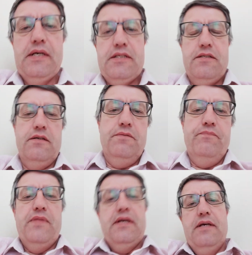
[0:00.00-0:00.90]
So
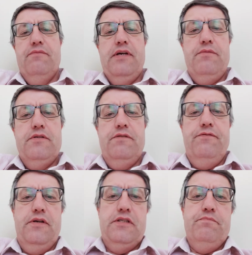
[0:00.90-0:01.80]
that was the
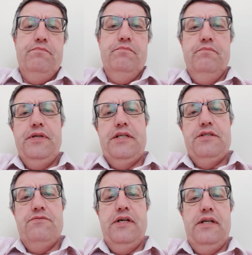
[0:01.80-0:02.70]
first
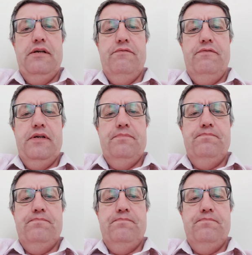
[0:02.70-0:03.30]
piece, really, of